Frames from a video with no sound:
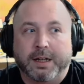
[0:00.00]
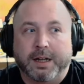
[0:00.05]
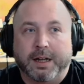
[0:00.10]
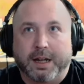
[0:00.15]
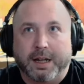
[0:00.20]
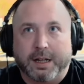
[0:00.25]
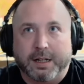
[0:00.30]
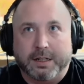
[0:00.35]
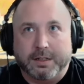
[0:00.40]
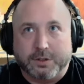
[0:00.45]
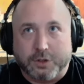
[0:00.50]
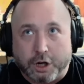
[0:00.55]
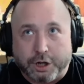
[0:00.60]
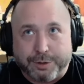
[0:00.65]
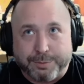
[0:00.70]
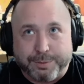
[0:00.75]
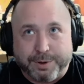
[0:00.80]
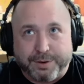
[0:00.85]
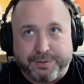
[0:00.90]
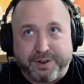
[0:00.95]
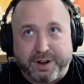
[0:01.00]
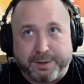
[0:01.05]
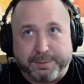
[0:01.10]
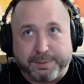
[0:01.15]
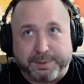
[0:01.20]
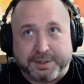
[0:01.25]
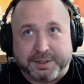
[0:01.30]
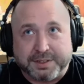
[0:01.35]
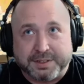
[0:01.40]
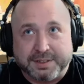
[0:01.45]
Talk about
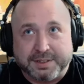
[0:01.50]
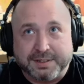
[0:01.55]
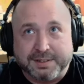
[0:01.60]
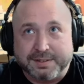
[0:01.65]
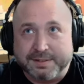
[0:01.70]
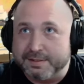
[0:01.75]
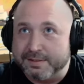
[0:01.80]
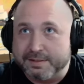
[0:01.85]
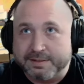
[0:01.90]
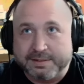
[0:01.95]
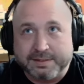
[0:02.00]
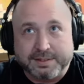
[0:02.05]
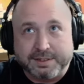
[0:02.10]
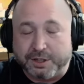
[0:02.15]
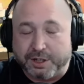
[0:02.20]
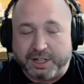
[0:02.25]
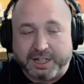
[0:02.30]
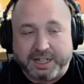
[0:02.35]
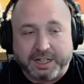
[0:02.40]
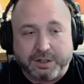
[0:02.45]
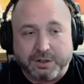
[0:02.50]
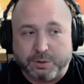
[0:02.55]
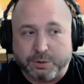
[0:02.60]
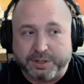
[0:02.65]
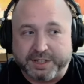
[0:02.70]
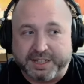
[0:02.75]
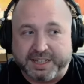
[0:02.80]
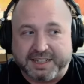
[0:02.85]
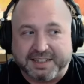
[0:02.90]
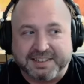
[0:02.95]
fibers. You're gonna hear
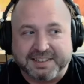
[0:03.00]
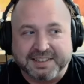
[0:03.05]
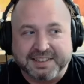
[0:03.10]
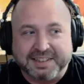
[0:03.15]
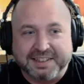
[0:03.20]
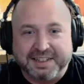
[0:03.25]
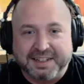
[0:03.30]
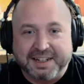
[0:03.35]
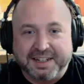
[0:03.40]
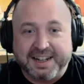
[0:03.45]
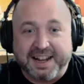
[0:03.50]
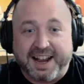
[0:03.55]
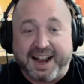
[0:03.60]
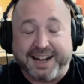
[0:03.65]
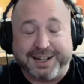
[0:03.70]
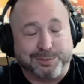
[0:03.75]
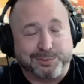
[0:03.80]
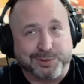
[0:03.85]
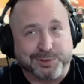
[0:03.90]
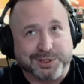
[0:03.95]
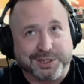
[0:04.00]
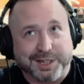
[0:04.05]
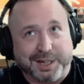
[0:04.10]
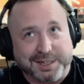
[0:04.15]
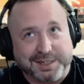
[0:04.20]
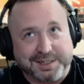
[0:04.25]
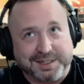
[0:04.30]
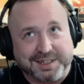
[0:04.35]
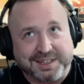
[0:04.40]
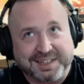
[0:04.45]
crickets. I didn't realize
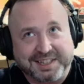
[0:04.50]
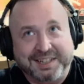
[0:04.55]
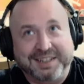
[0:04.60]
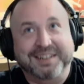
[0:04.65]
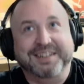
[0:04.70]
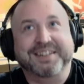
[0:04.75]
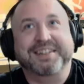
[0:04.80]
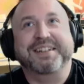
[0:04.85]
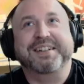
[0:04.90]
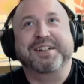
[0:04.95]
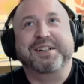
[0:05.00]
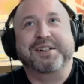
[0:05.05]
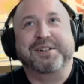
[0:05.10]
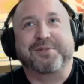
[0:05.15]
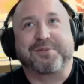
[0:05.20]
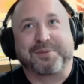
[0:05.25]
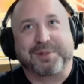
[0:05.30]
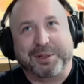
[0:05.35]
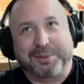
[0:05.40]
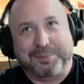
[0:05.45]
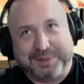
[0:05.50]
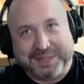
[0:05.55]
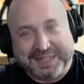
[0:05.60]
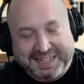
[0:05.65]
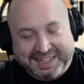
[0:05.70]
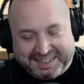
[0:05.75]
this in the beginning.